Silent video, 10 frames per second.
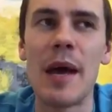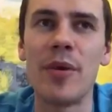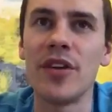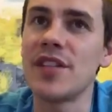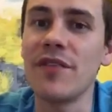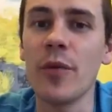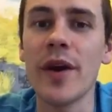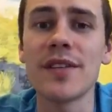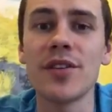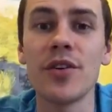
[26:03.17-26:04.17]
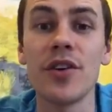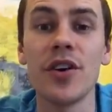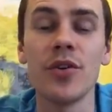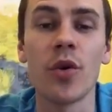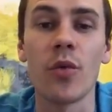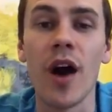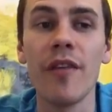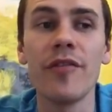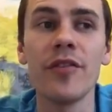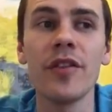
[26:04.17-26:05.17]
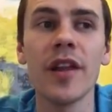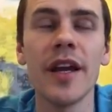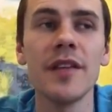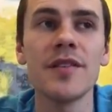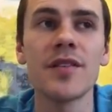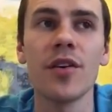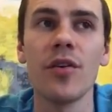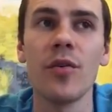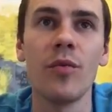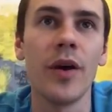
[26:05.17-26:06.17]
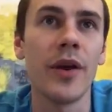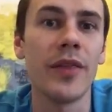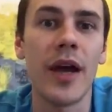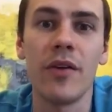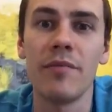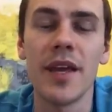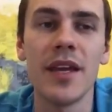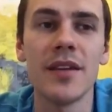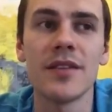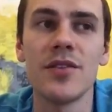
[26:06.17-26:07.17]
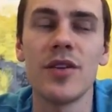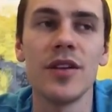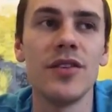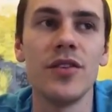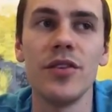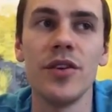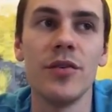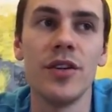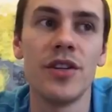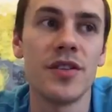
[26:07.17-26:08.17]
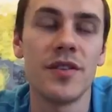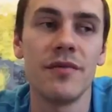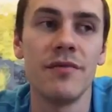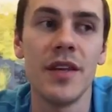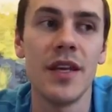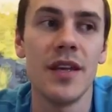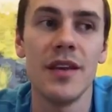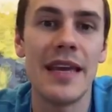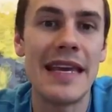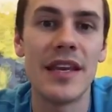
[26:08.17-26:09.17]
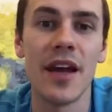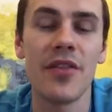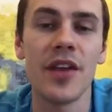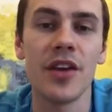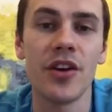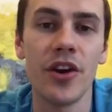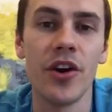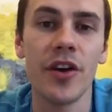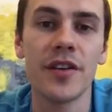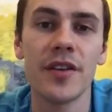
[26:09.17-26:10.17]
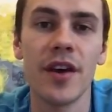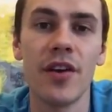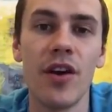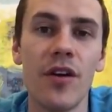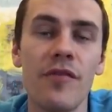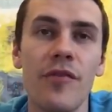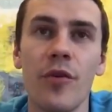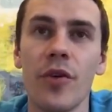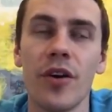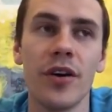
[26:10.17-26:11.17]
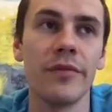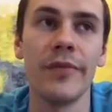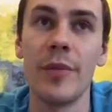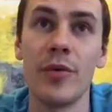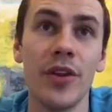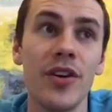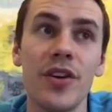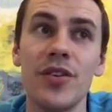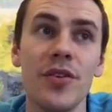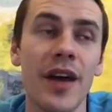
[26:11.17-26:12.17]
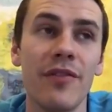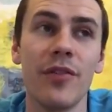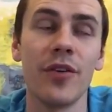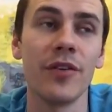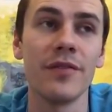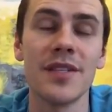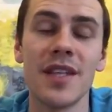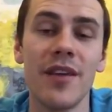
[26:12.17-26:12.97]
But there's different ways to do it. You can do a raw food cleanse. So what that would mean is you would just eat nothing cooked at all for, I mean, really you could do that for